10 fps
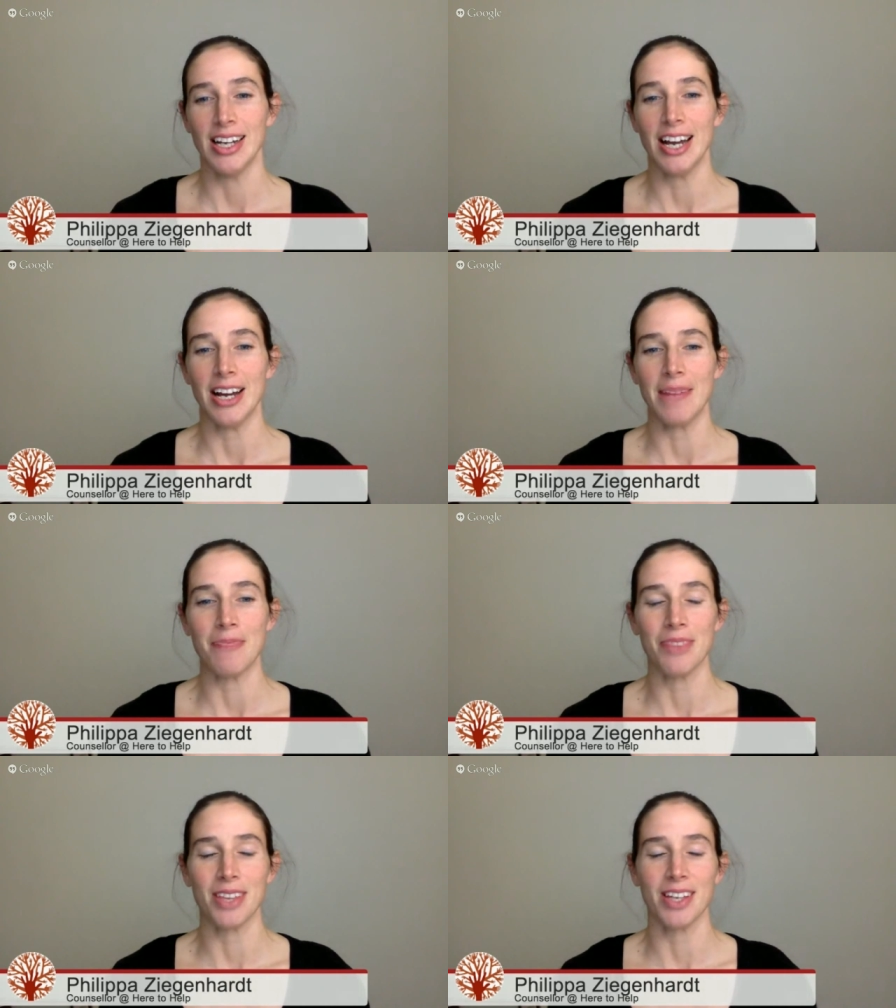
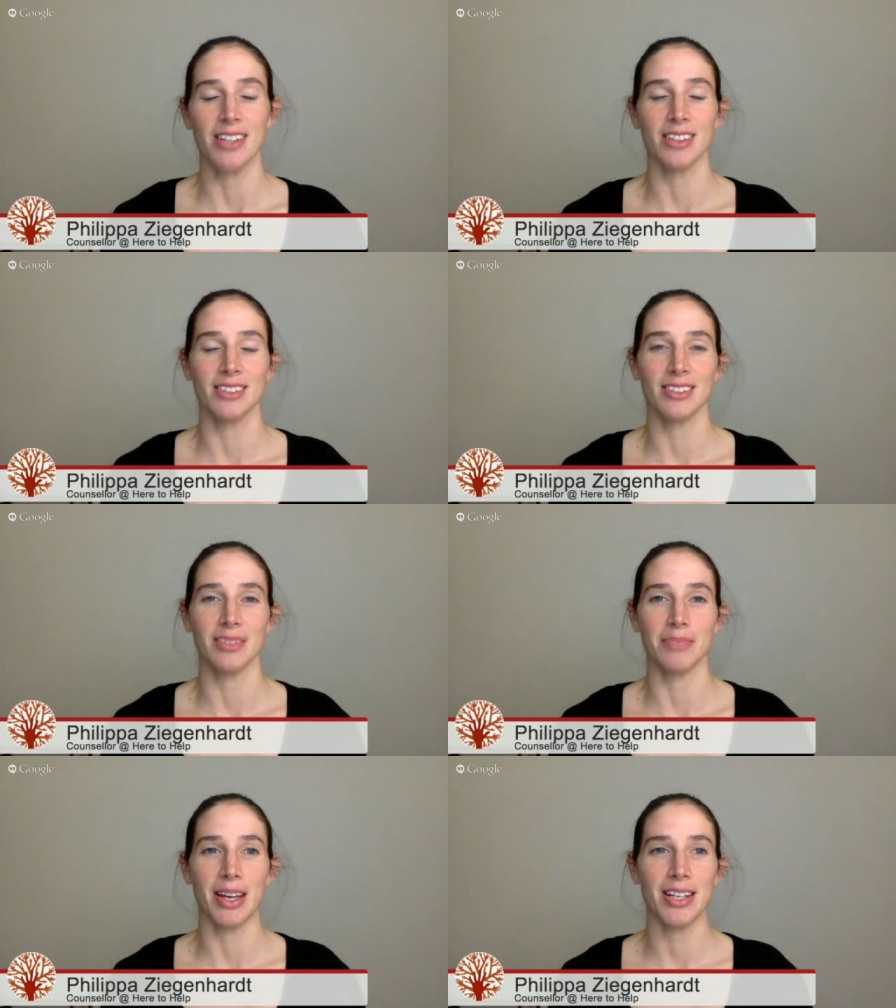then
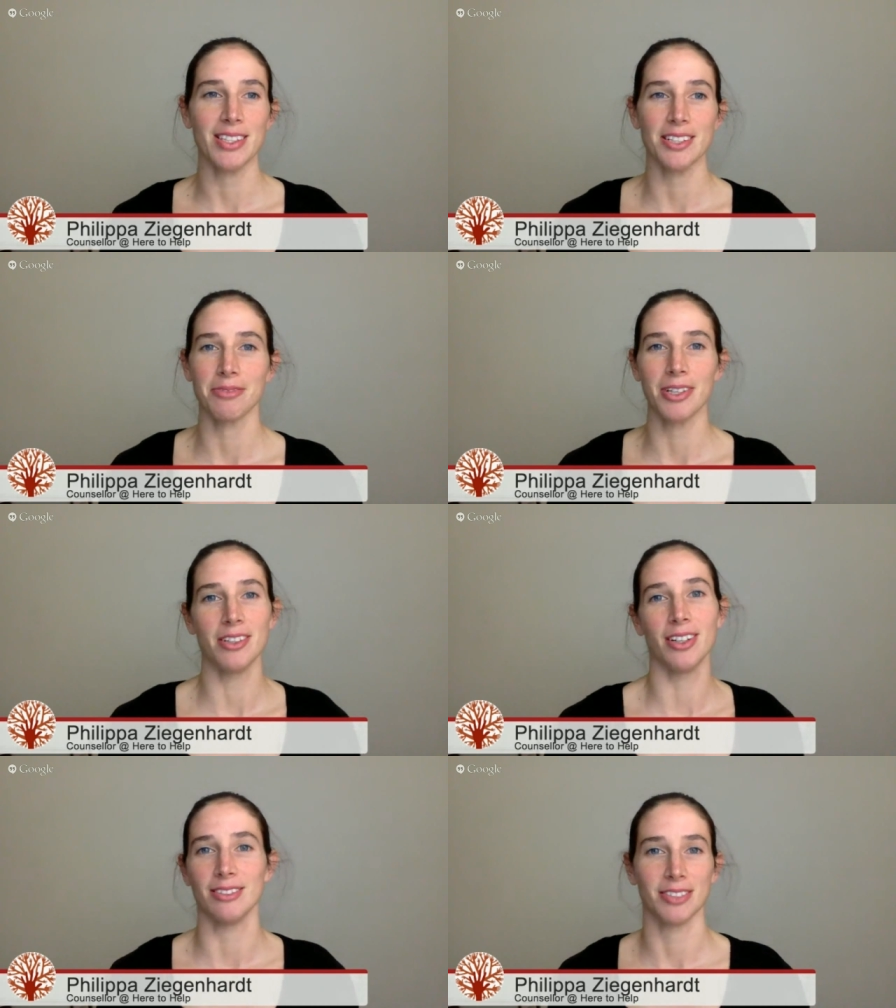it means that we're
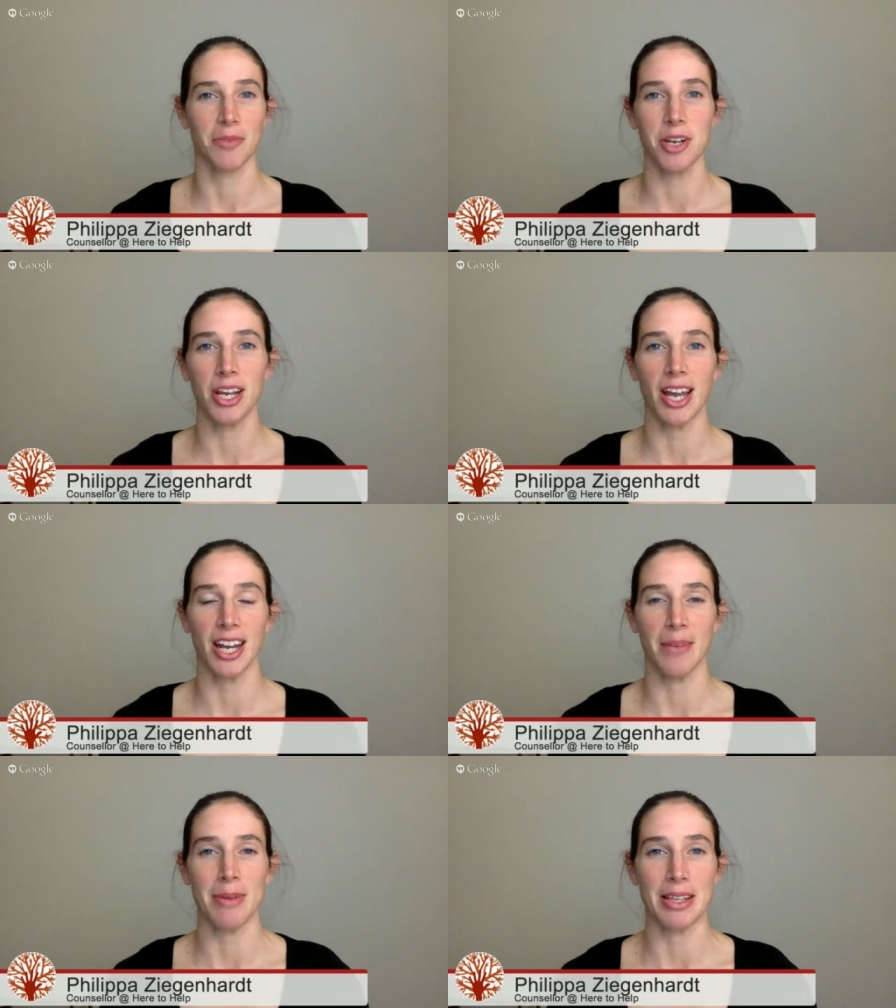not
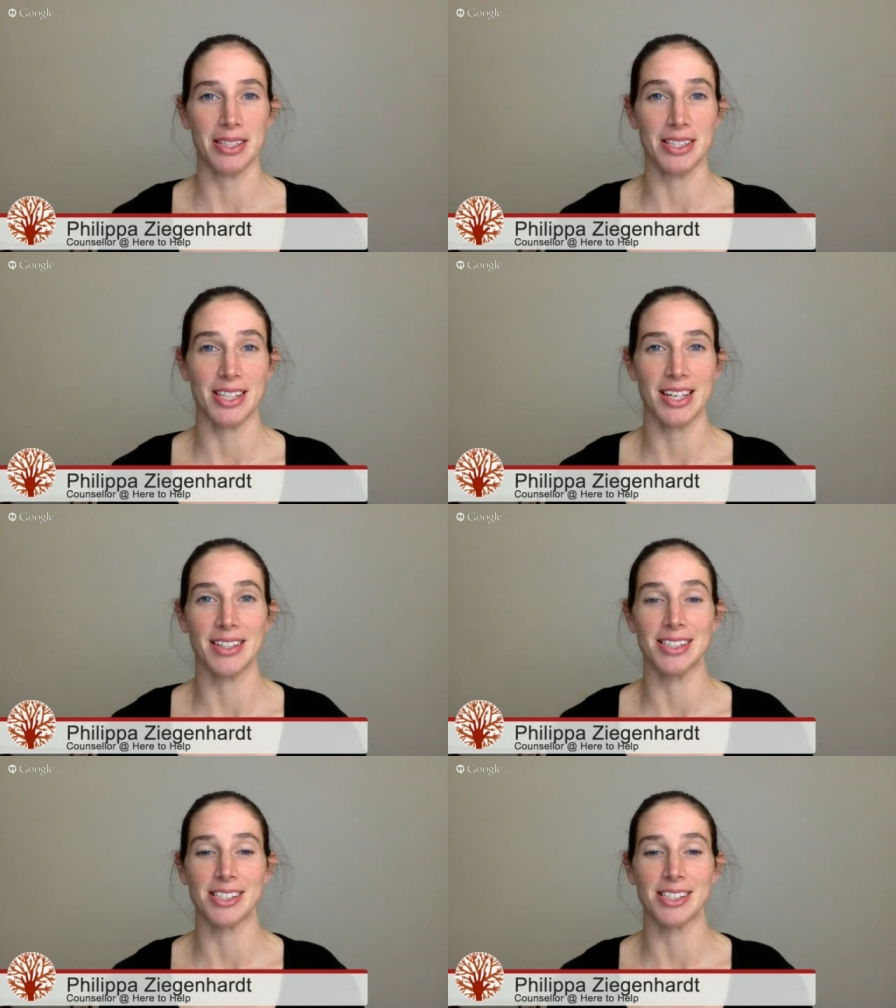communicating about these things.